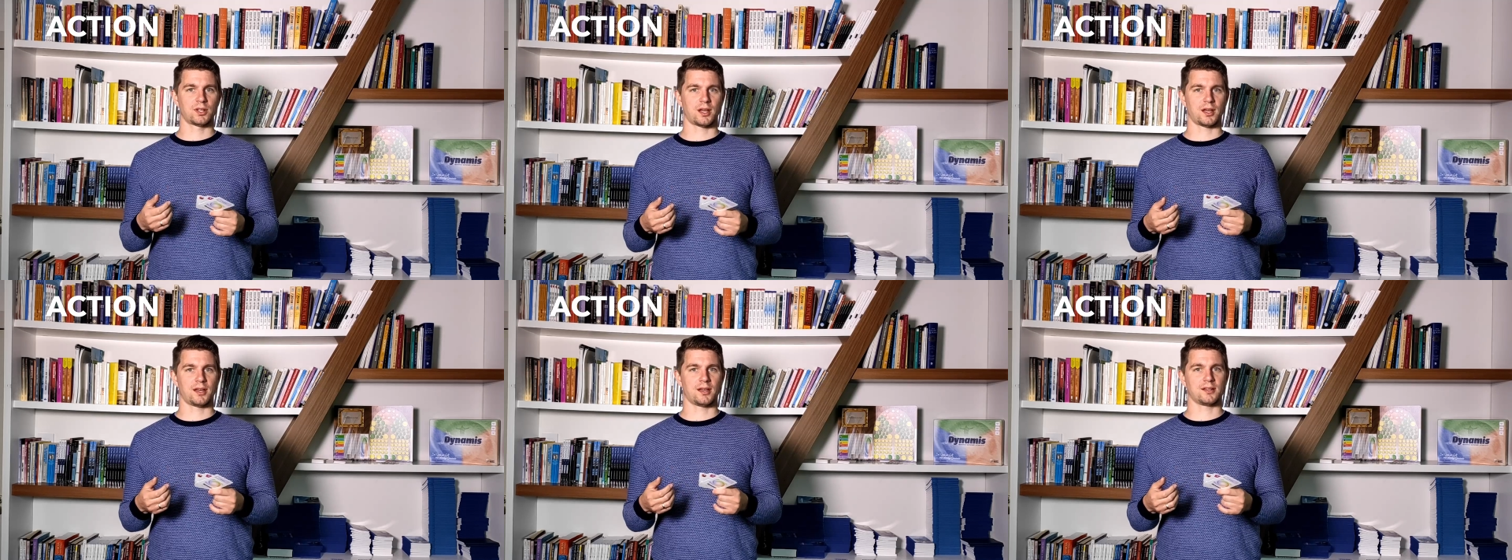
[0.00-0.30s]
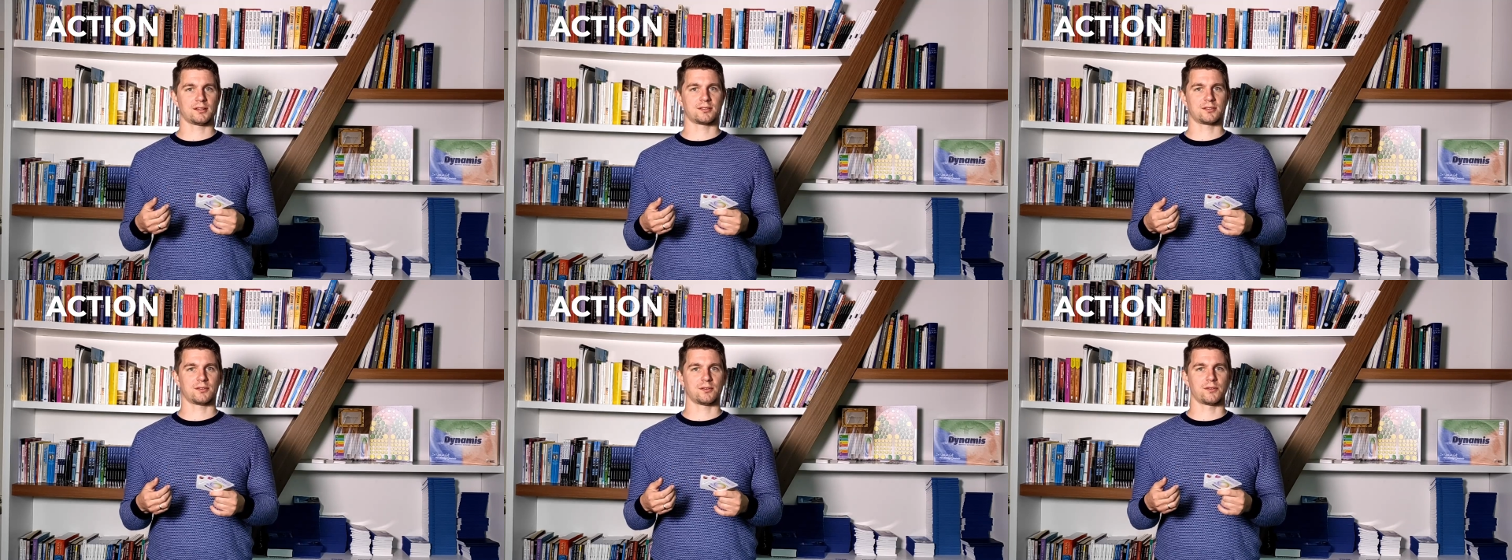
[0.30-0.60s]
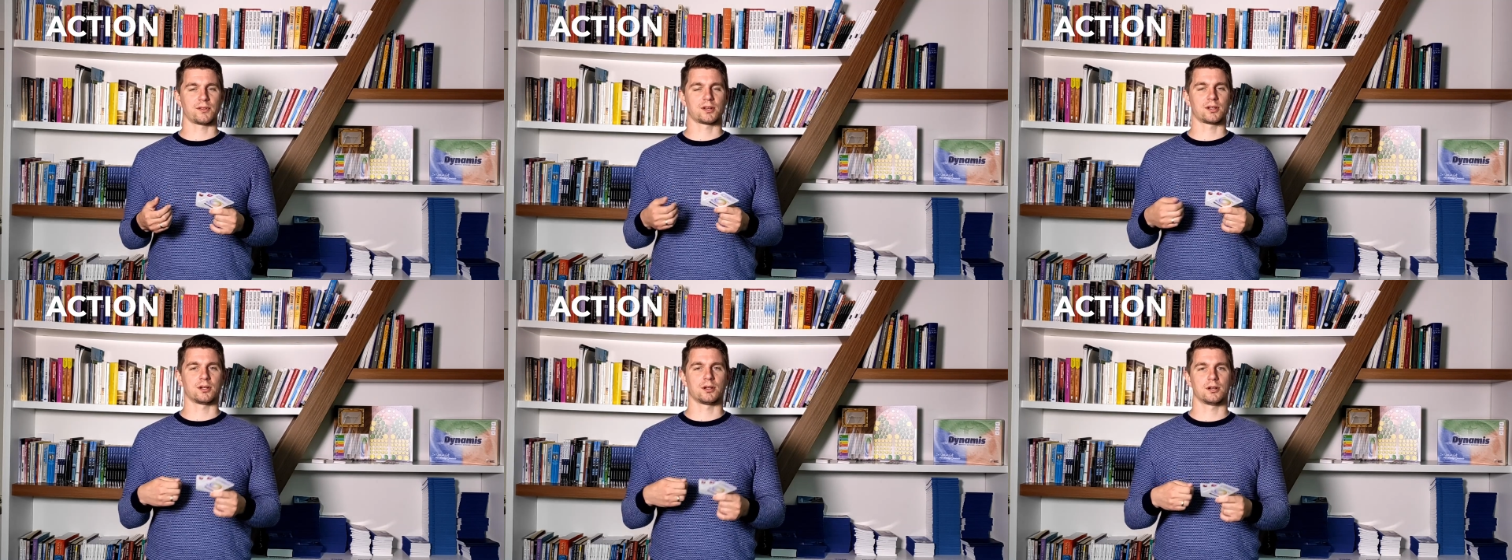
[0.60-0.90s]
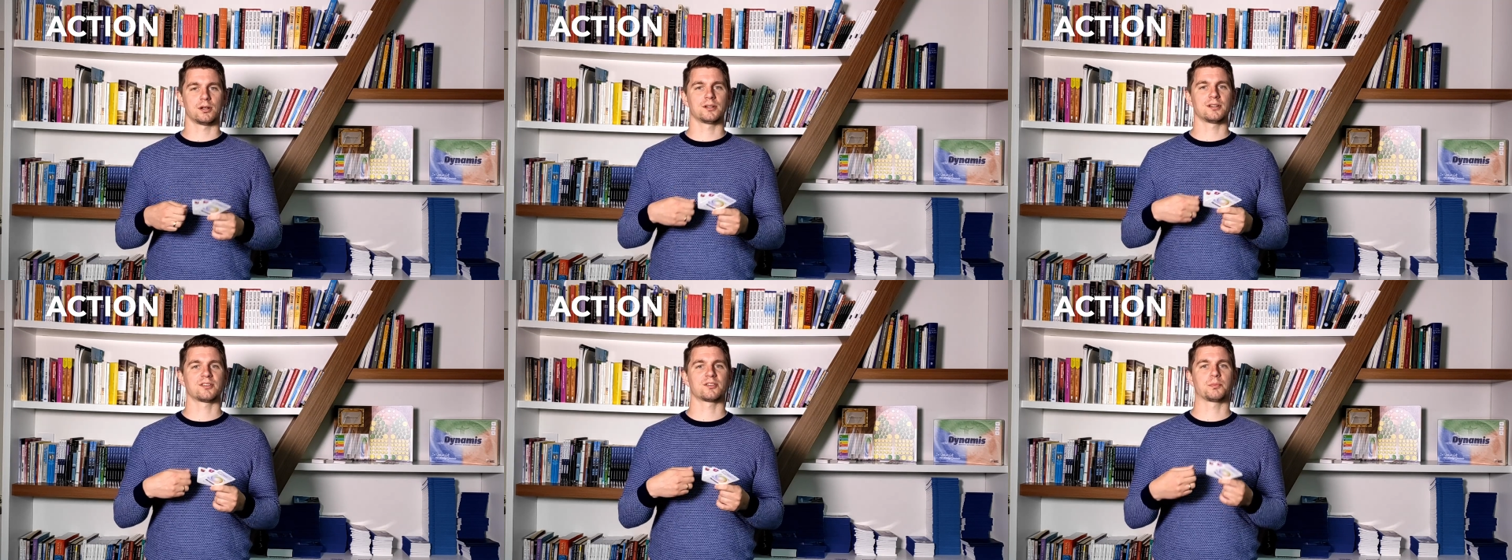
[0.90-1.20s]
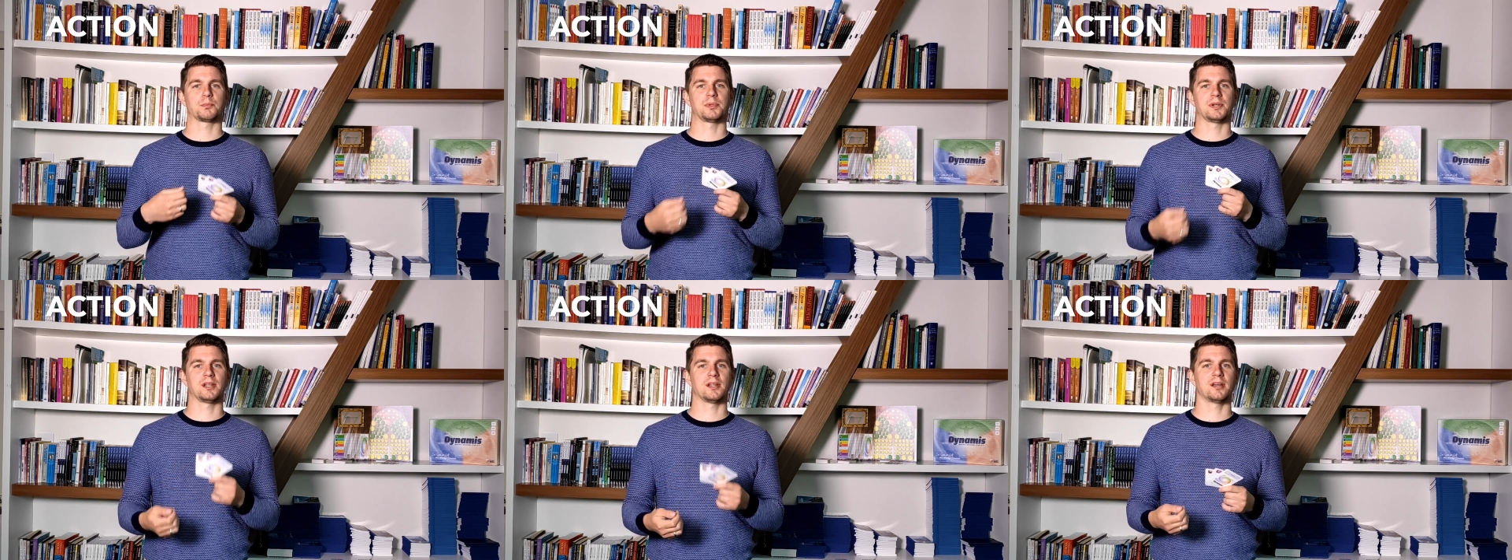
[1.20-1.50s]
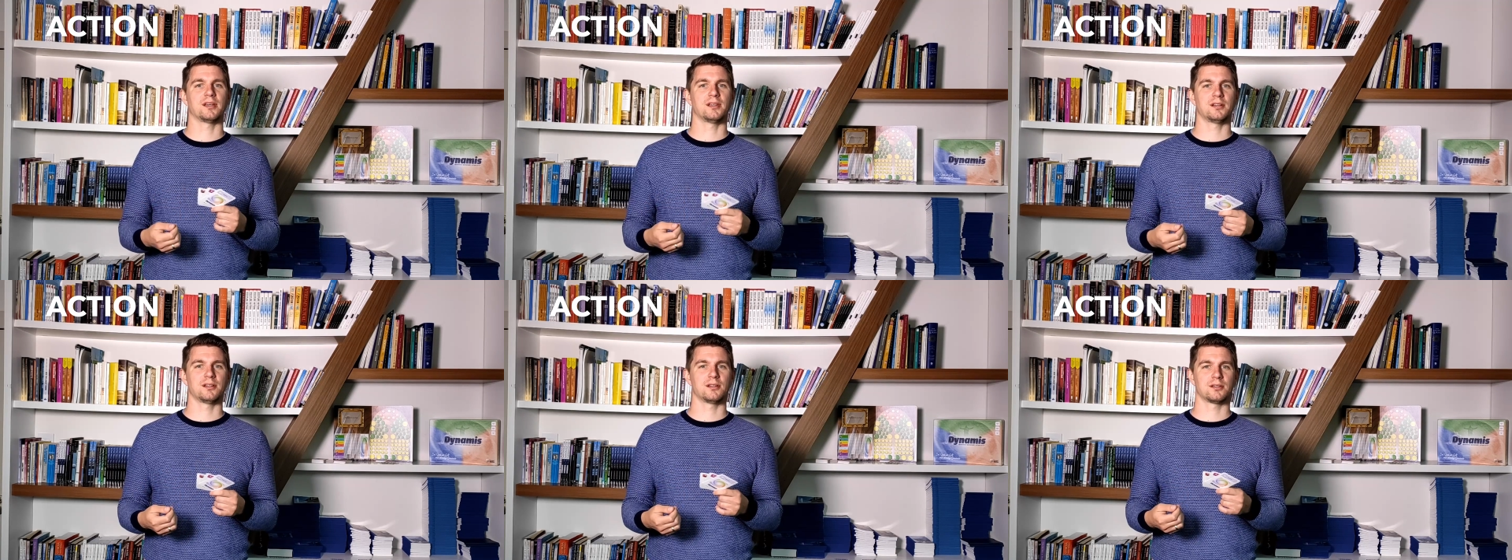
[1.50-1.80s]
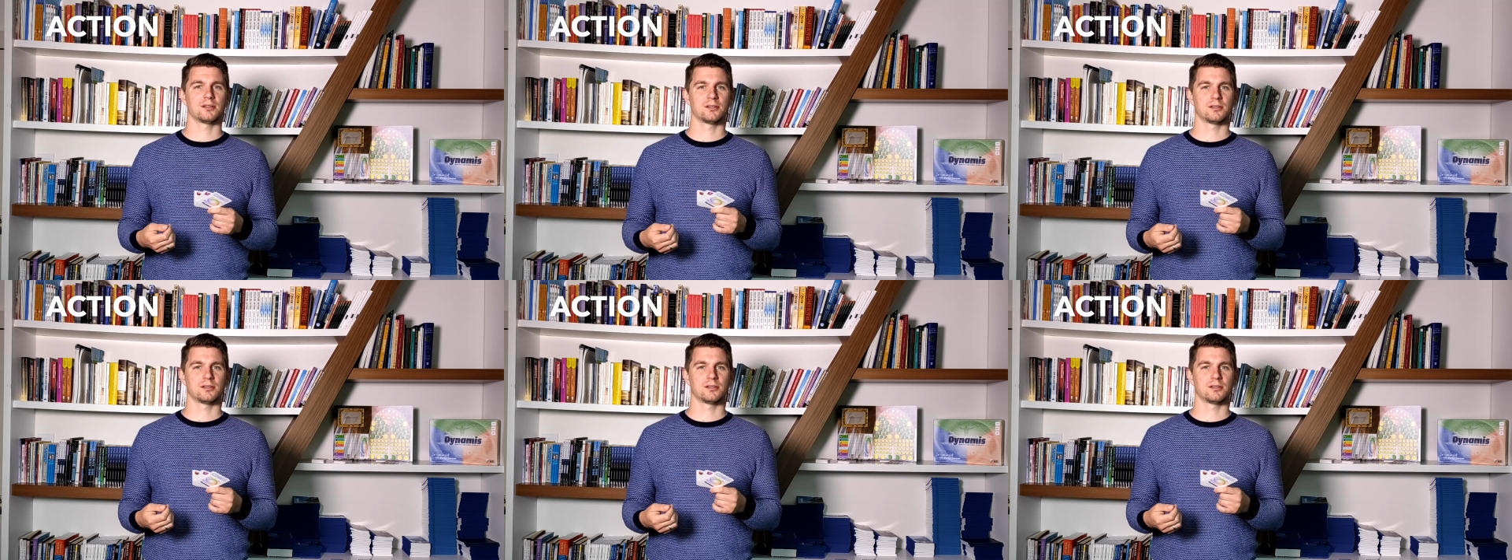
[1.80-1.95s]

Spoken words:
as the card is played.